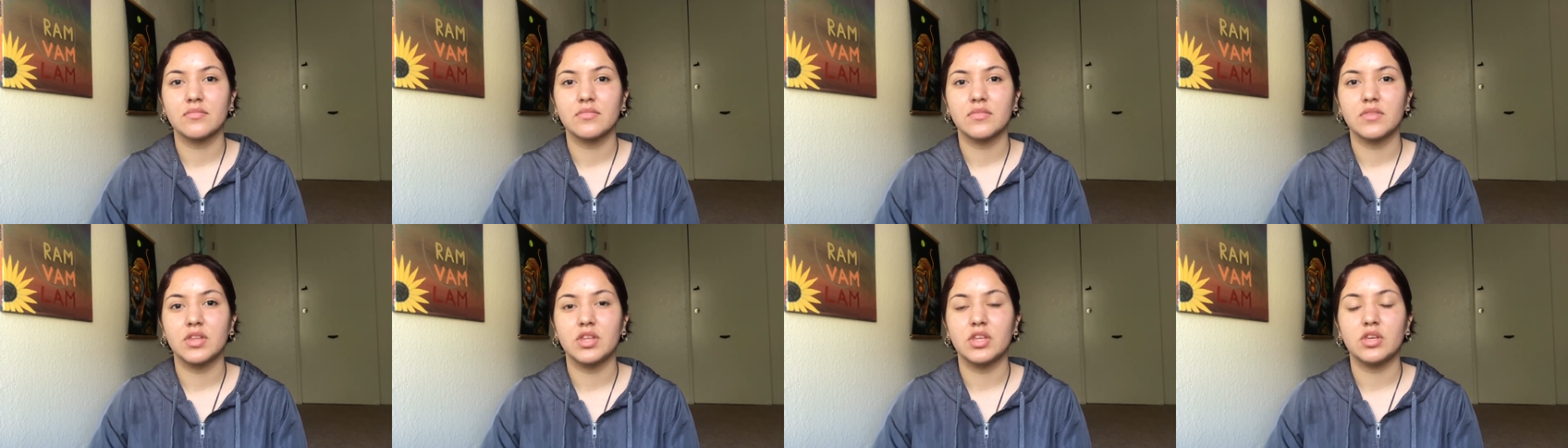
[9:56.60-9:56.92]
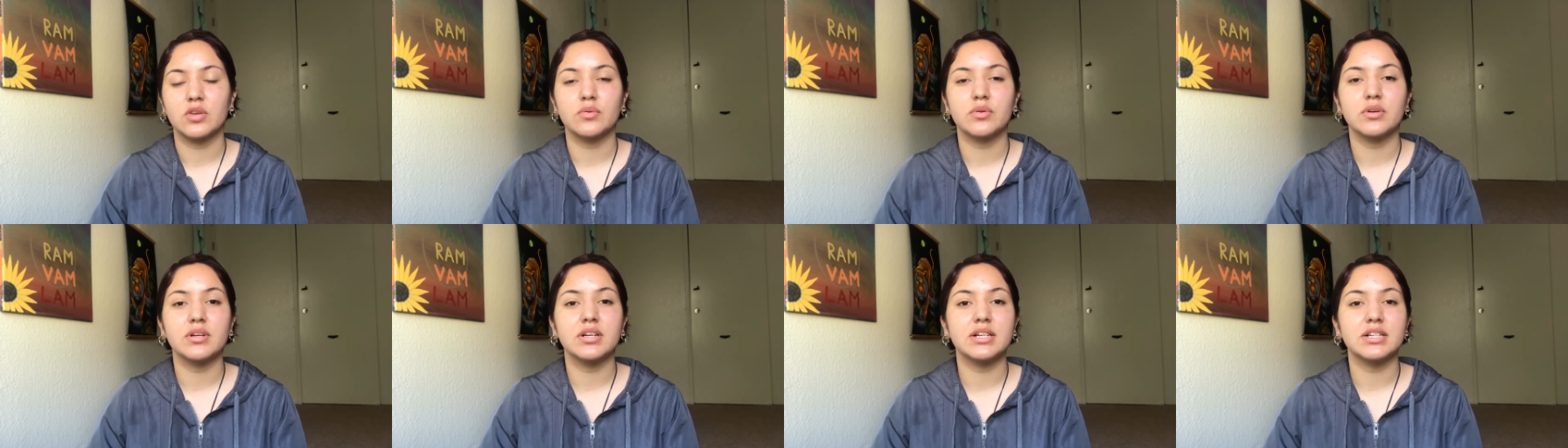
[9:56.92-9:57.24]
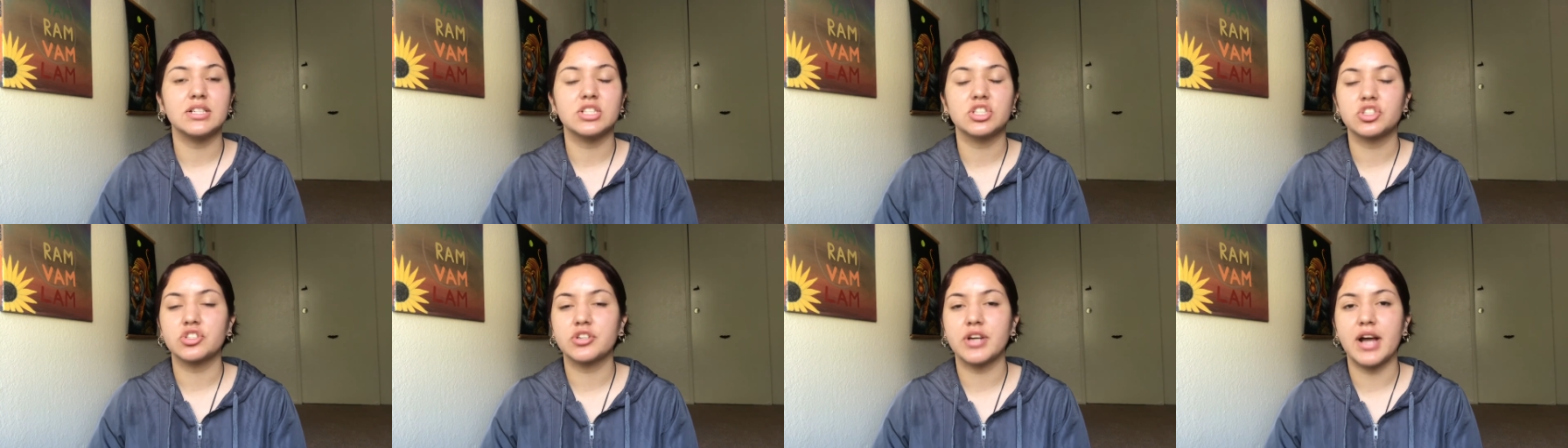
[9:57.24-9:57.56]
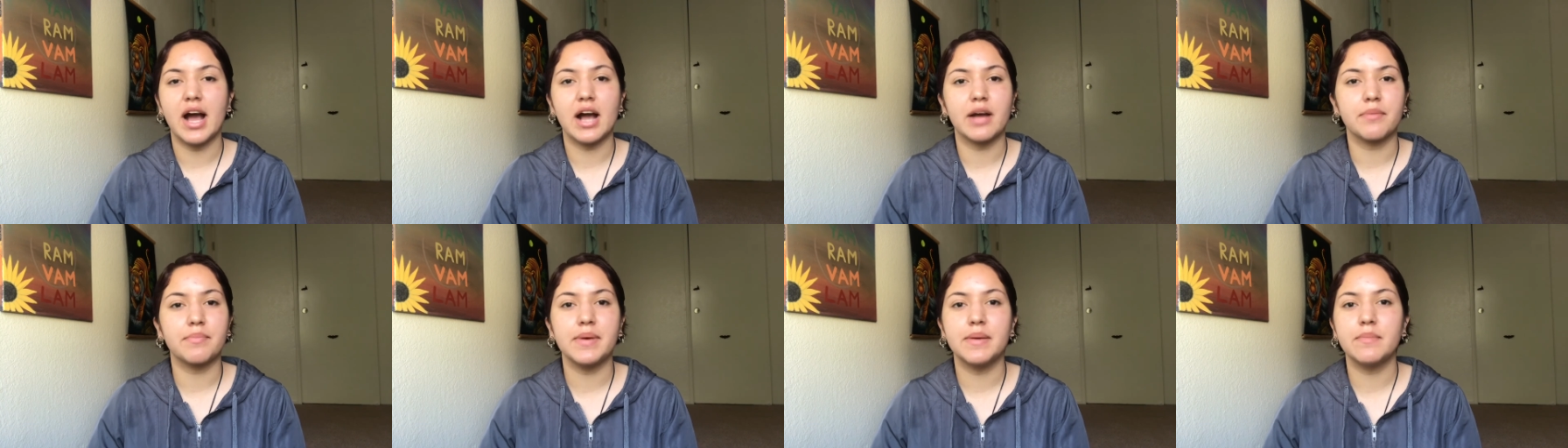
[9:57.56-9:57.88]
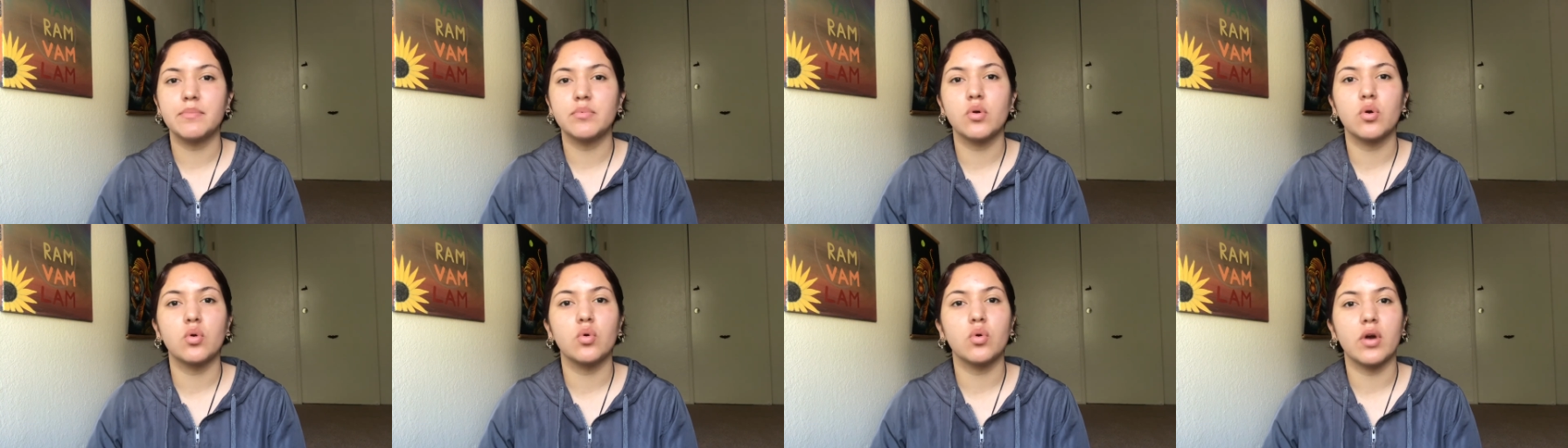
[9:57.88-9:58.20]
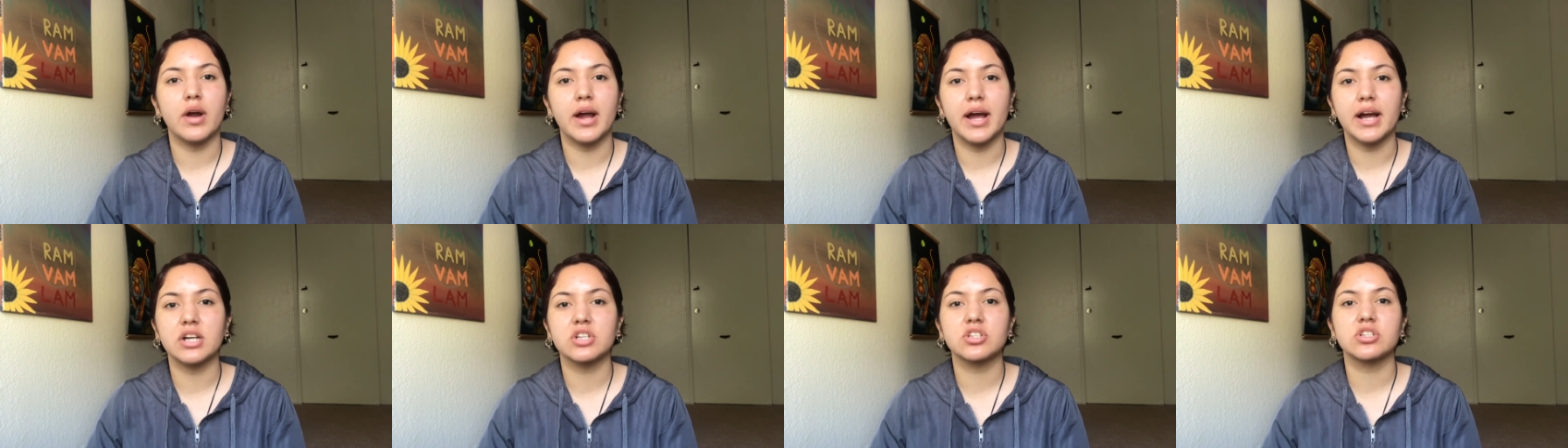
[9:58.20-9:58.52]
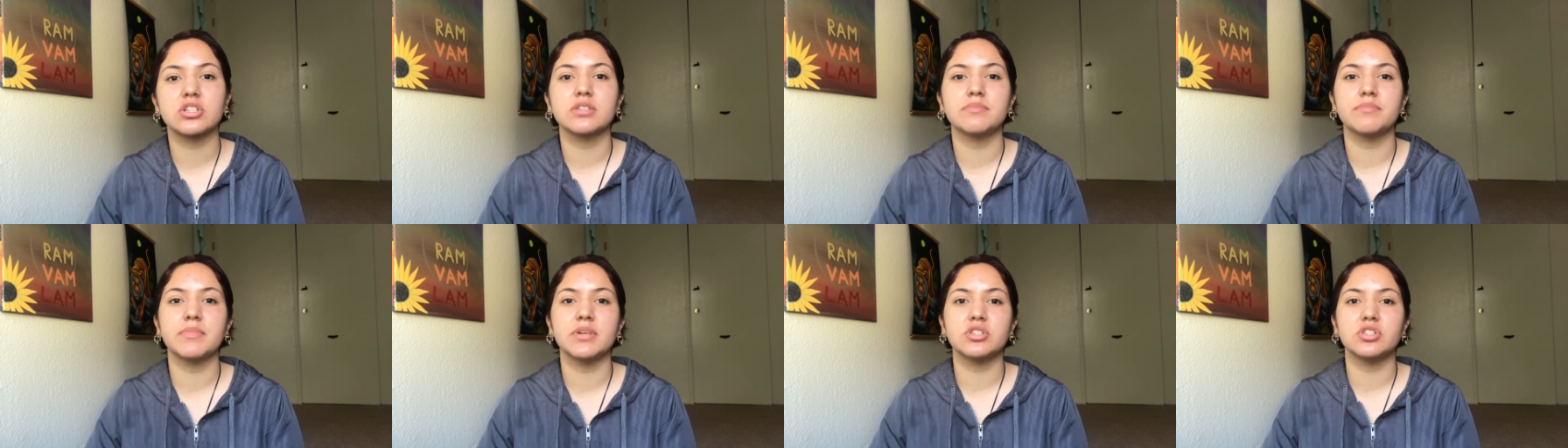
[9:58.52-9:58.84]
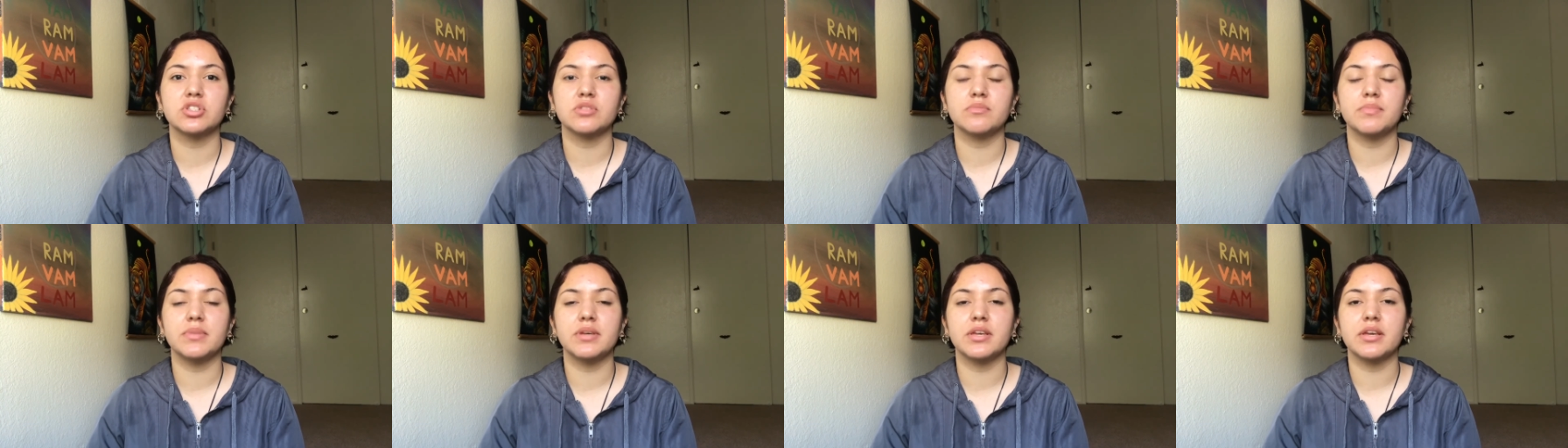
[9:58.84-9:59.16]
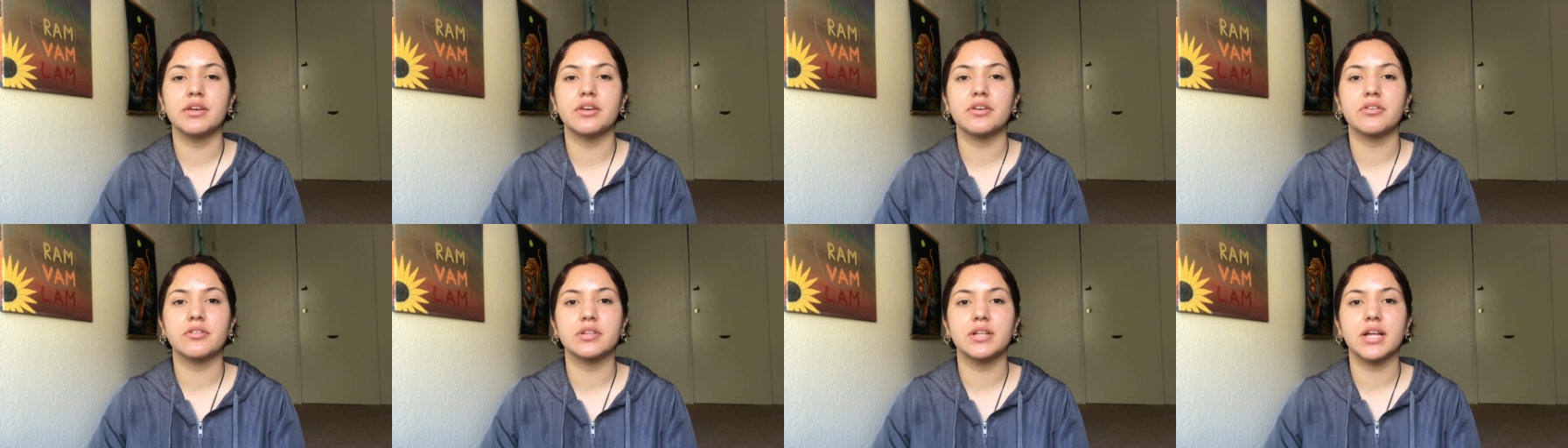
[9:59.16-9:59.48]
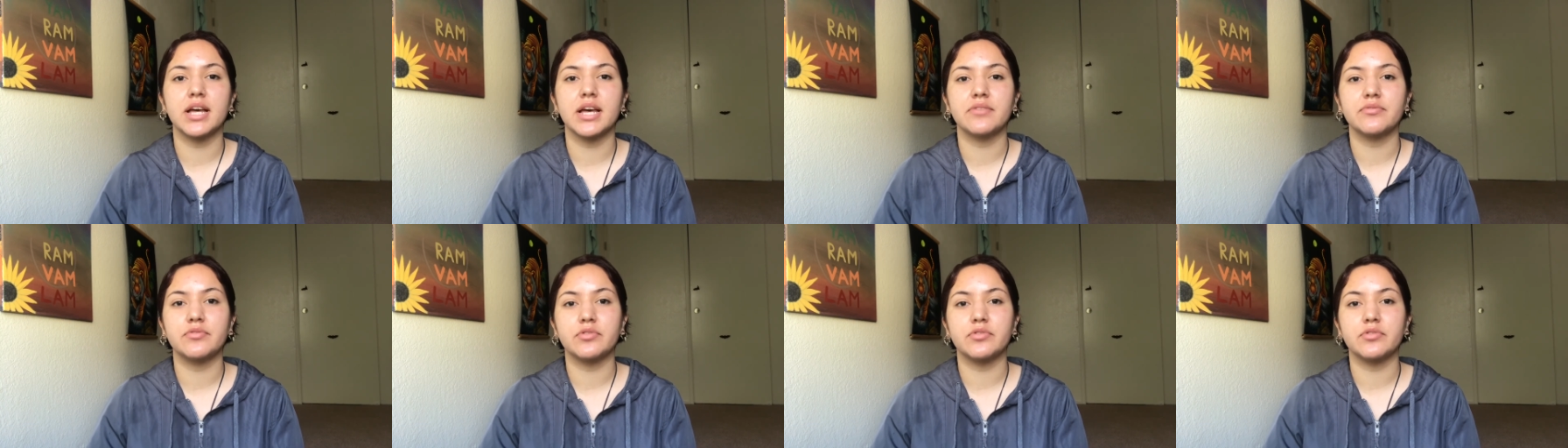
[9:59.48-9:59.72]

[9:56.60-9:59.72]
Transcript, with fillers: You will attract people who are actually meant to be in your life,